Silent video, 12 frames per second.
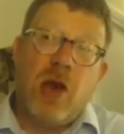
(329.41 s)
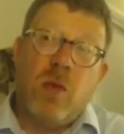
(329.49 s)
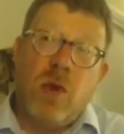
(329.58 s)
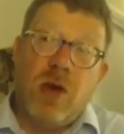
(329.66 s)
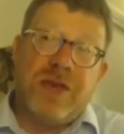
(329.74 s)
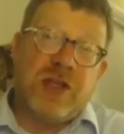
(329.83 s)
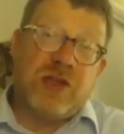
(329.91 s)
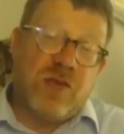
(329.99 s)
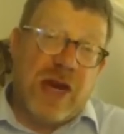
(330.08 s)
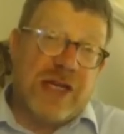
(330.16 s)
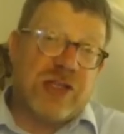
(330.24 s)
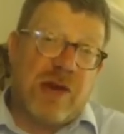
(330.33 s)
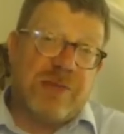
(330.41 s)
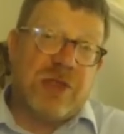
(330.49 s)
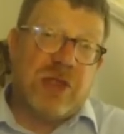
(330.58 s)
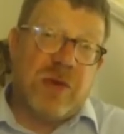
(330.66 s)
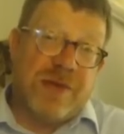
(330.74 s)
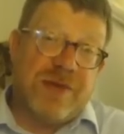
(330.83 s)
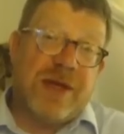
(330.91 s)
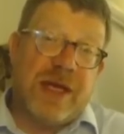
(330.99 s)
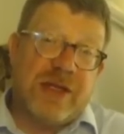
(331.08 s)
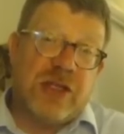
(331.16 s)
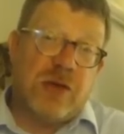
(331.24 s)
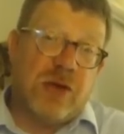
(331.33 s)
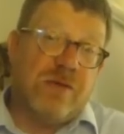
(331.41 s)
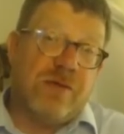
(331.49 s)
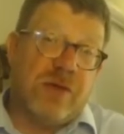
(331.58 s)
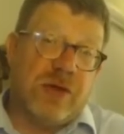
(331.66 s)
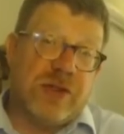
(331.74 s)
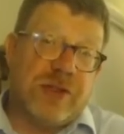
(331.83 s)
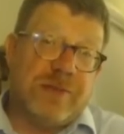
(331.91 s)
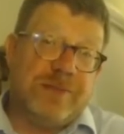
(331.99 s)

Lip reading: what the Israelis are up to at the NATO conference.